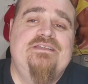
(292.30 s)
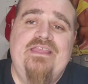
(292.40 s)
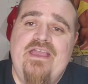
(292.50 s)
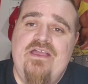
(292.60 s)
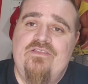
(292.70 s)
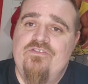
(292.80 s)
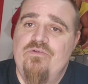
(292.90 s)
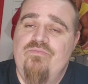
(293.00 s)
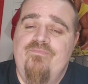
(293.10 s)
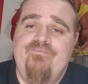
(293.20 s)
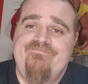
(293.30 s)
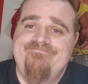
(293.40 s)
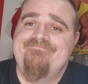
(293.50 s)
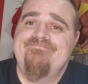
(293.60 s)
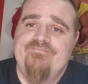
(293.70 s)
yeah, so
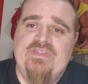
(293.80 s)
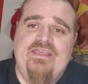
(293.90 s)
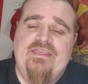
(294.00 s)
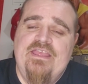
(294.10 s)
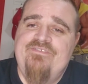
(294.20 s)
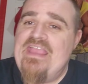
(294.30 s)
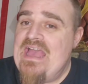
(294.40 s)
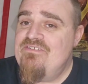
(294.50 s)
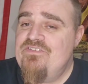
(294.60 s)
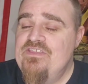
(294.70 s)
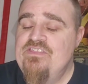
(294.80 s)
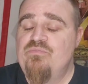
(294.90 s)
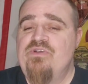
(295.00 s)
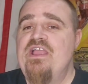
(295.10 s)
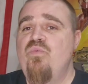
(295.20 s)
if you haven't seen the
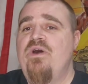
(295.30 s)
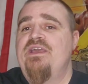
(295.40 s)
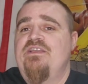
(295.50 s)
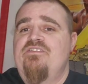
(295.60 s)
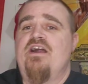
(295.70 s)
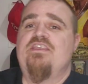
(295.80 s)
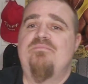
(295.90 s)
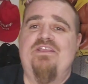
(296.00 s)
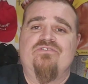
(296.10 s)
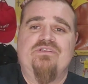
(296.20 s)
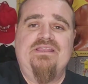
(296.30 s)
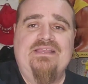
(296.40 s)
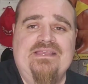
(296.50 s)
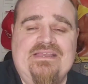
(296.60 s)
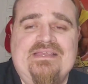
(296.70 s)
Bray Wyatt
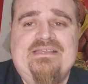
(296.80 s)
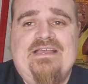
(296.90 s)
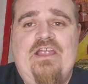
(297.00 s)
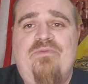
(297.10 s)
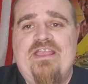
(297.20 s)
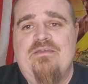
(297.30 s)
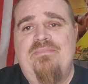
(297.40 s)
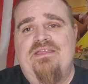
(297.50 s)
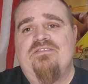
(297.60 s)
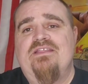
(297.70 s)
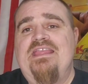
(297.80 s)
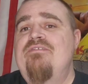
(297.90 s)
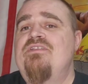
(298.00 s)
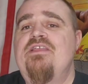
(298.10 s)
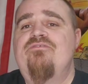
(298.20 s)
documentary, I recommend it.
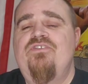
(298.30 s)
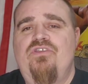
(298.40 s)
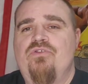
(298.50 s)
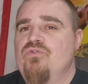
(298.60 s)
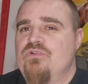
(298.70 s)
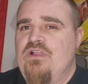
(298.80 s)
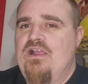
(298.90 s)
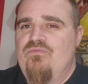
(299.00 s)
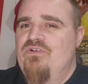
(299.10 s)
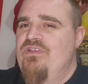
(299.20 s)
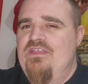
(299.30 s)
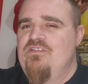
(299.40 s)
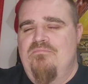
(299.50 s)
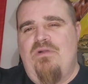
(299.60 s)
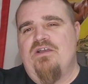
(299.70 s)
Even if you're not really
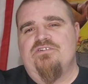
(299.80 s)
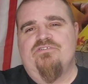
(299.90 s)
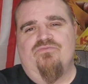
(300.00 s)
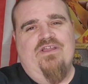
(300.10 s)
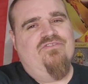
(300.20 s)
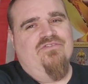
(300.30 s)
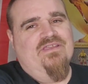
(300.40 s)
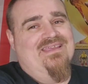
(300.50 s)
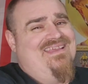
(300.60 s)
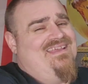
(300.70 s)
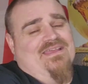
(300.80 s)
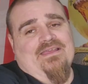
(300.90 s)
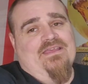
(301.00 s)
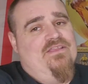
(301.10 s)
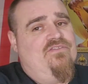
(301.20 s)
into modern wrestling,
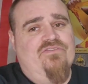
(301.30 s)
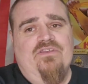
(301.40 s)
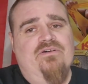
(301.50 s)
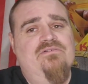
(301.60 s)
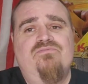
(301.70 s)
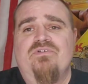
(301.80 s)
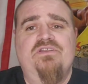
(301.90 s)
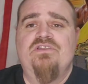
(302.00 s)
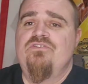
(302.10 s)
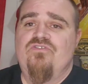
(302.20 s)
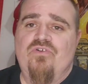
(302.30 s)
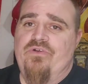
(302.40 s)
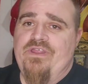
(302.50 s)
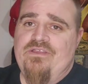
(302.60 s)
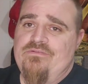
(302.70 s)
it's still a really good
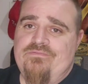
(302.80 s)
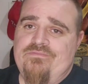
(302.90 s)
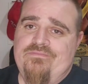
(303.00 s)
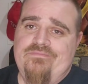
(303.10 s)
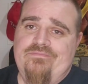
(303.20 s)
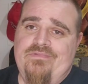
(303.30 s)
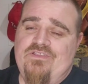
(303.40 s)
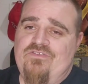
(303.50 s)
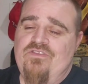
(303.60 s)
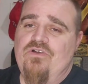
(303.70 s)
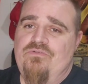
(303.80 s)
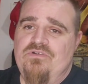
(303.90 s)
story. It's still a